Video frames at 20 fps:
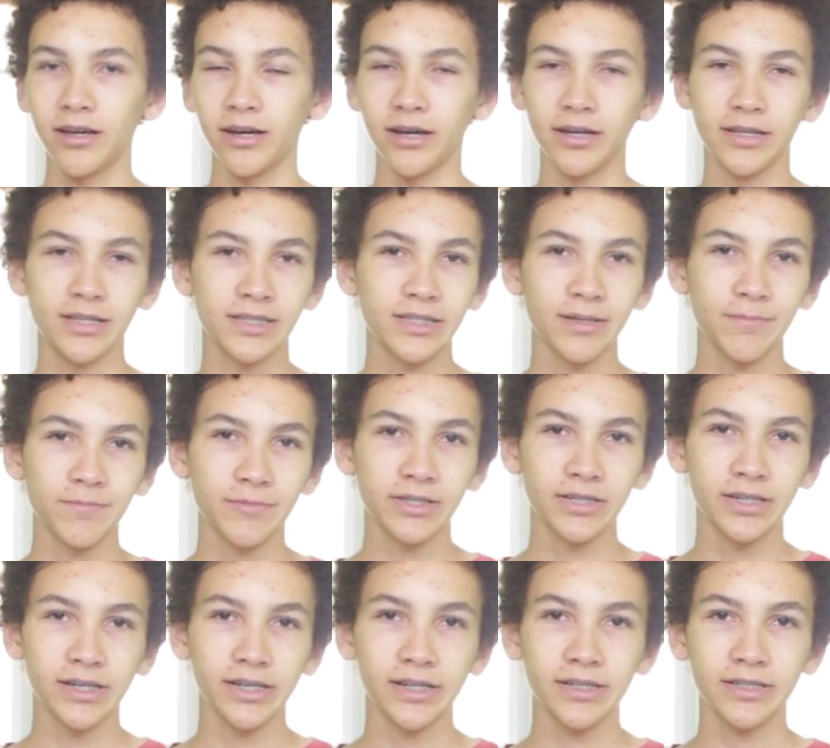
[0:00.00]
and some
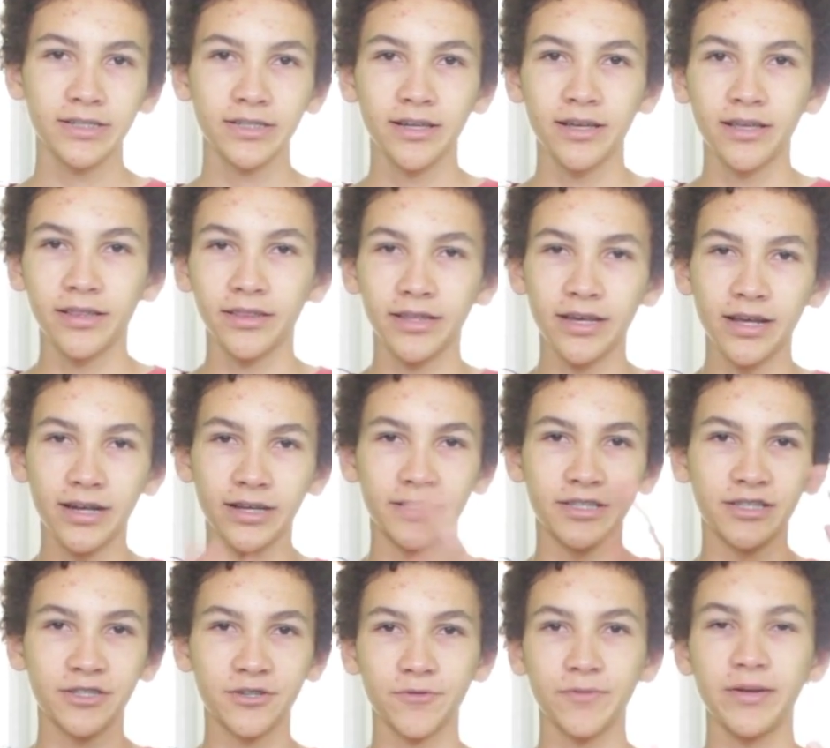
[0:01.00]
snakes that is
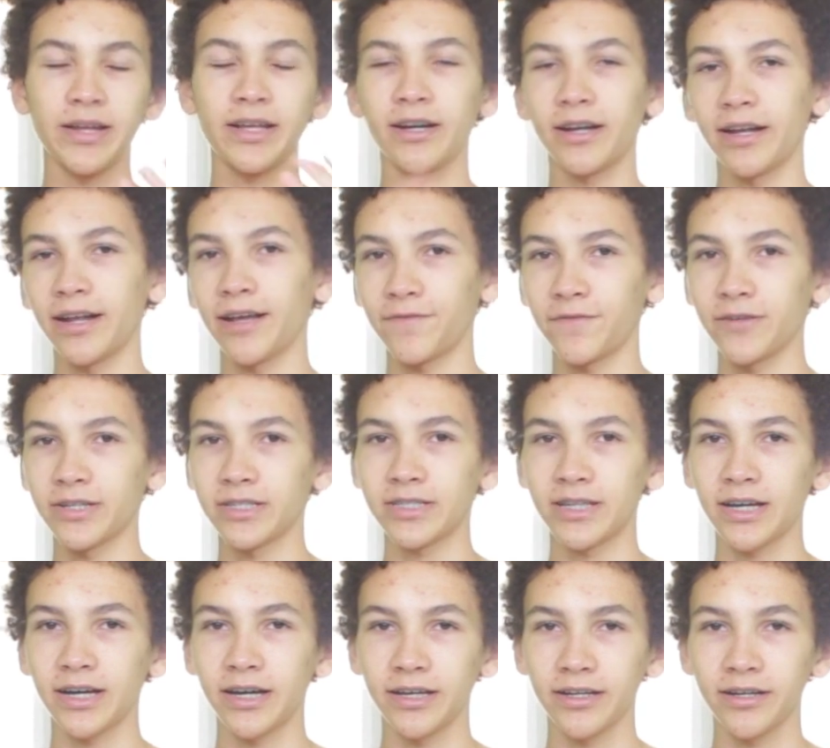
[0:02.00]
screened on every
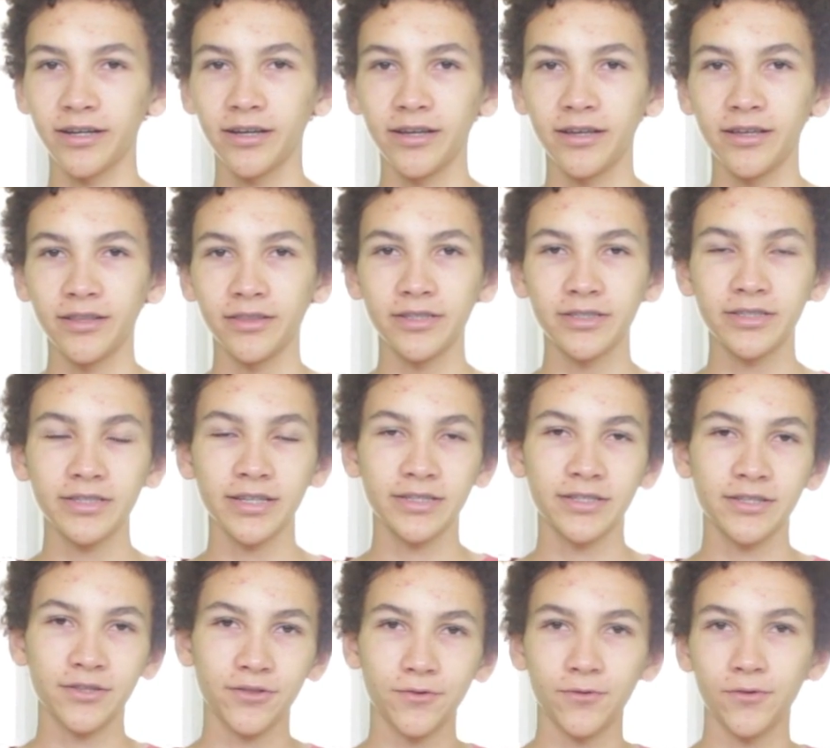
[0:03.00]
side. This
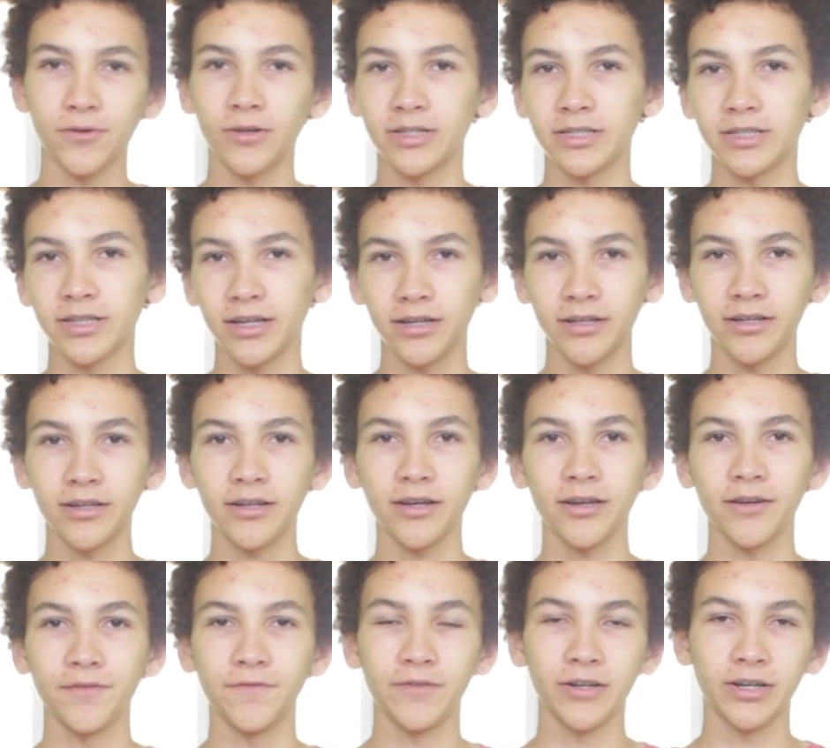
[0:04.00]
lets through a ton
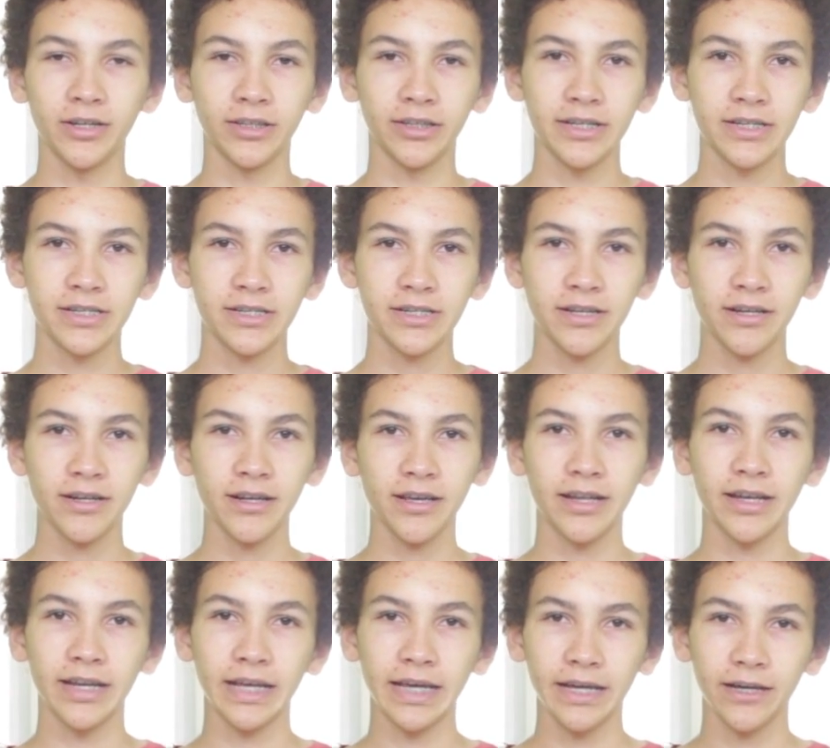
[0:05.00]
of ventilation
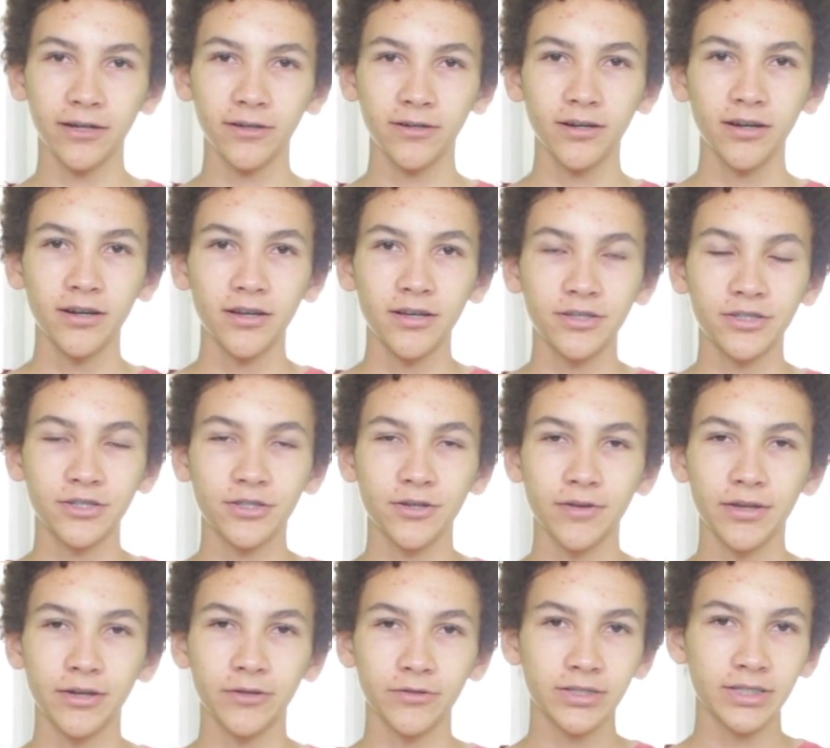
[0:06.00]
and air,
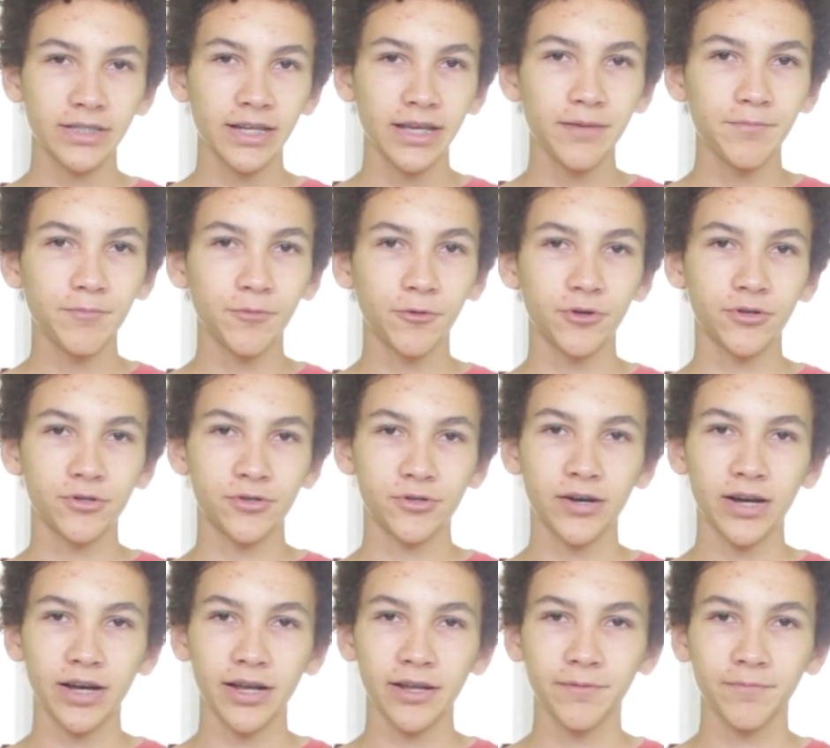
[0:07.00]
so it'll stay more
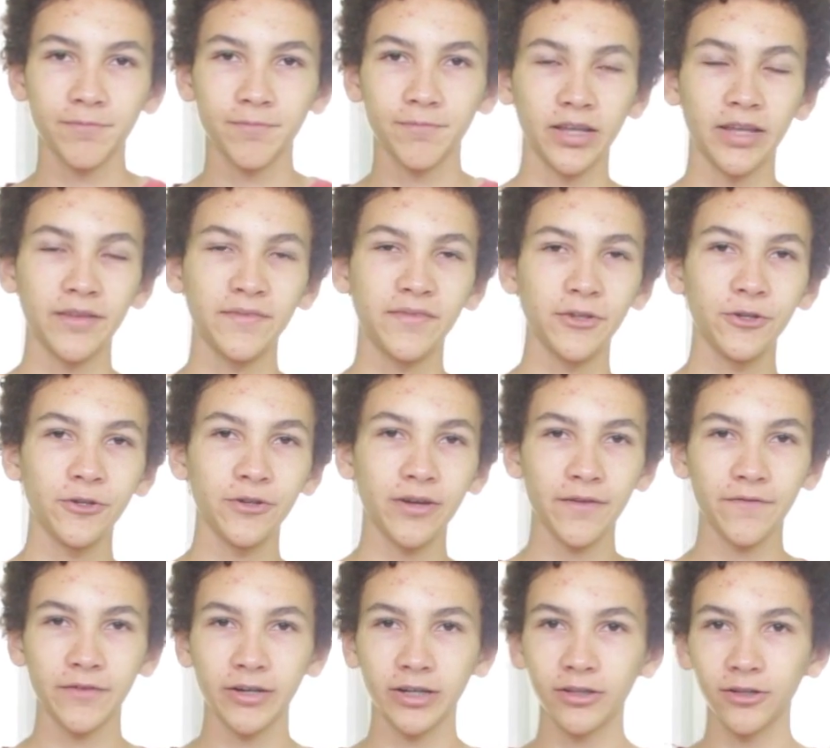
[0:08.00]
dry. If you do
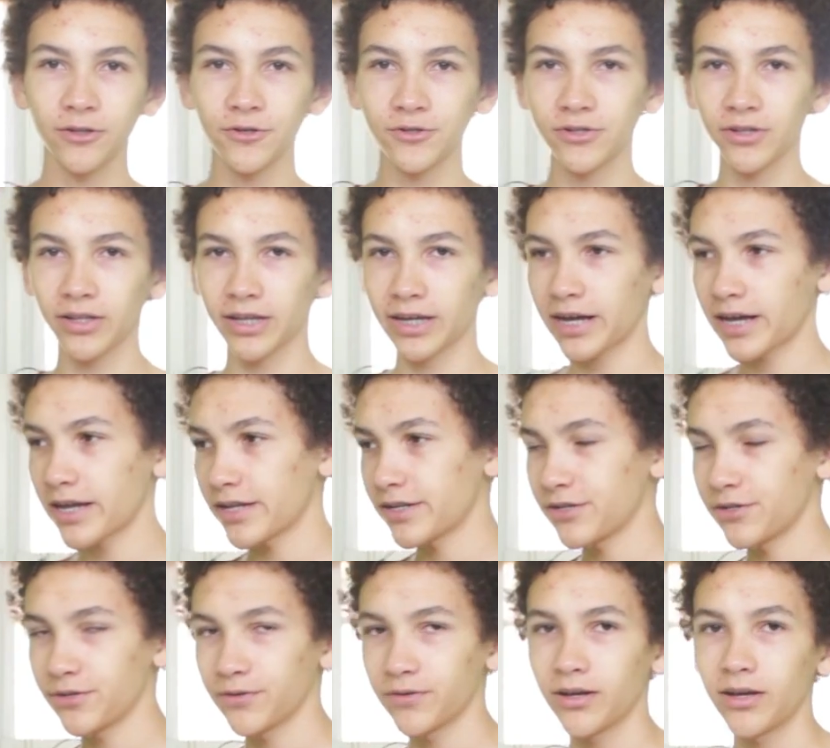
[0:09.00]
have an enclosure like I
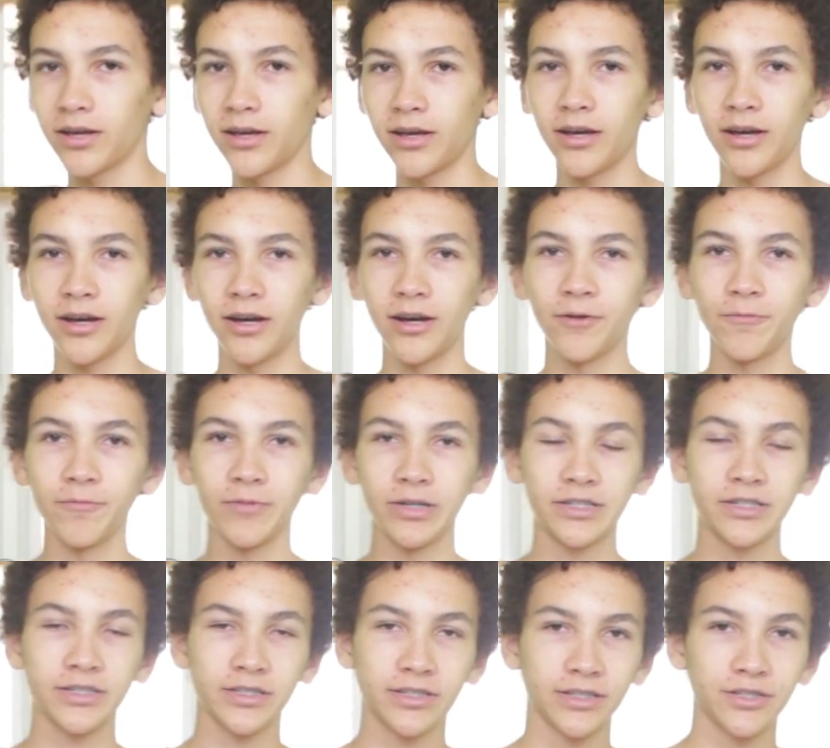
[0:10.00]
do,
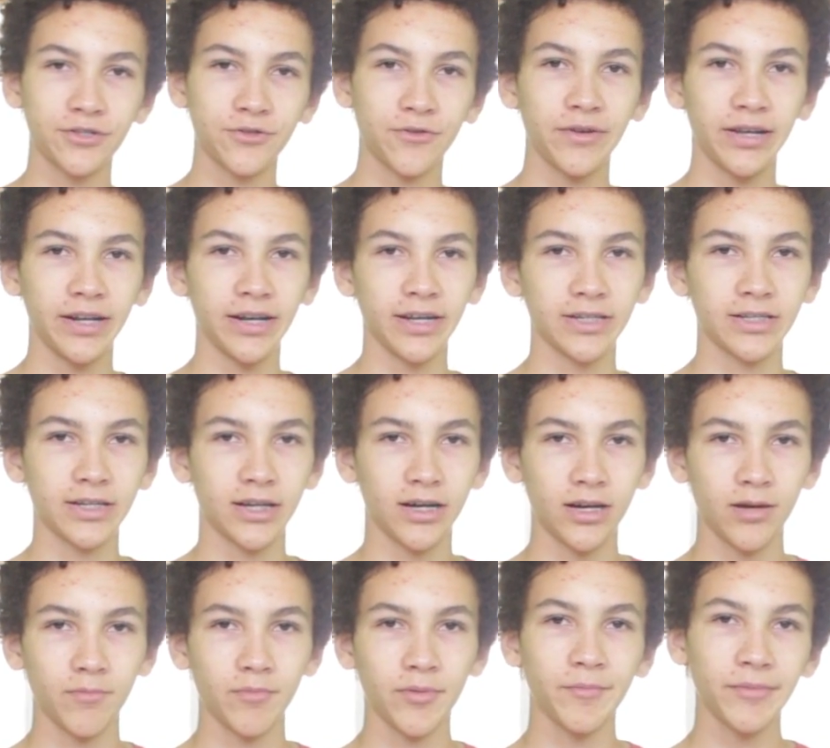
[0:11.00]
with just a screen on
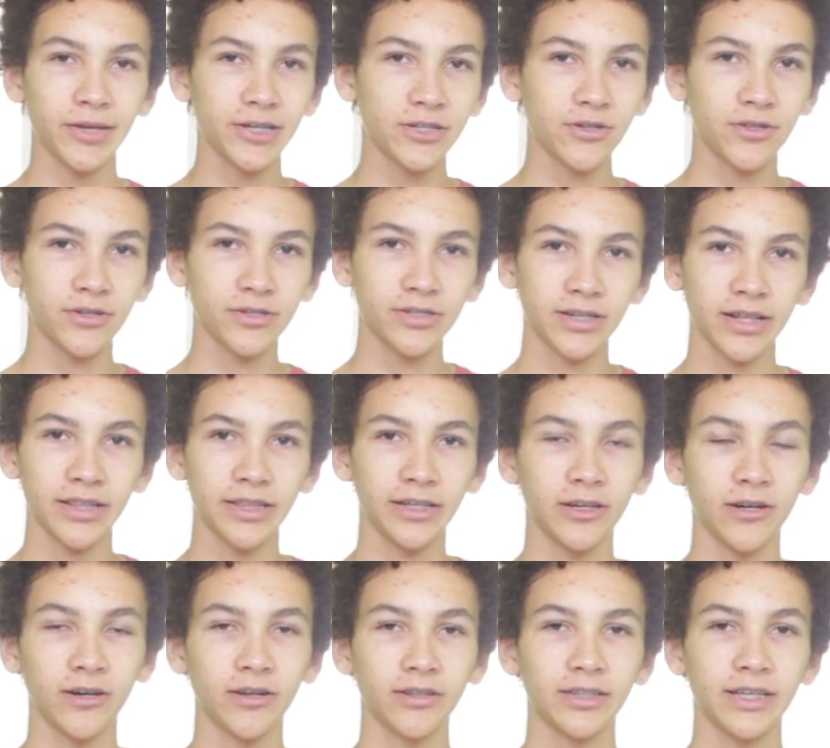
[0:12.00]
top, make sure there's
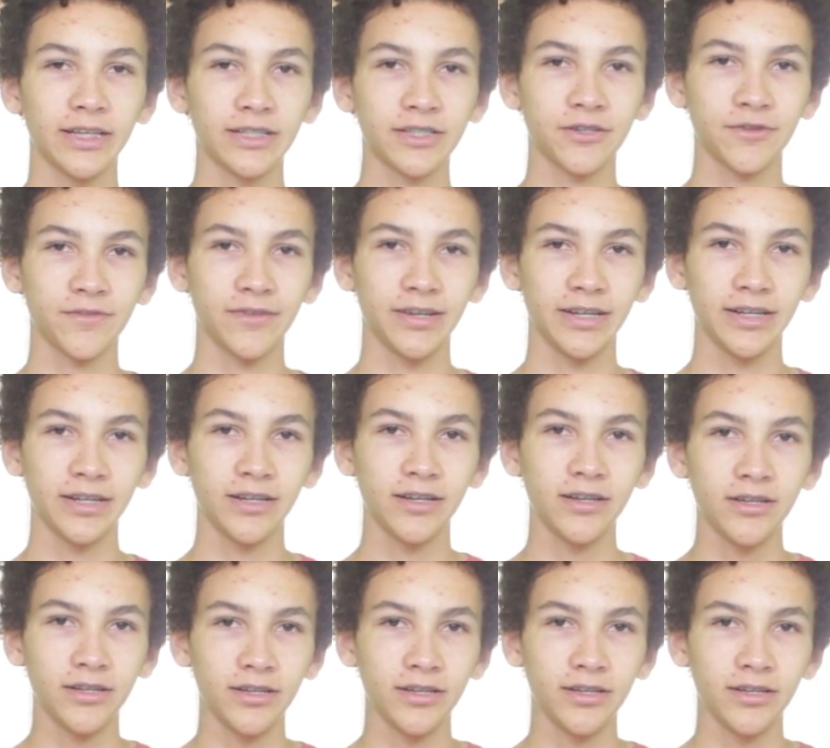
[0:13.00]
nothing on that screen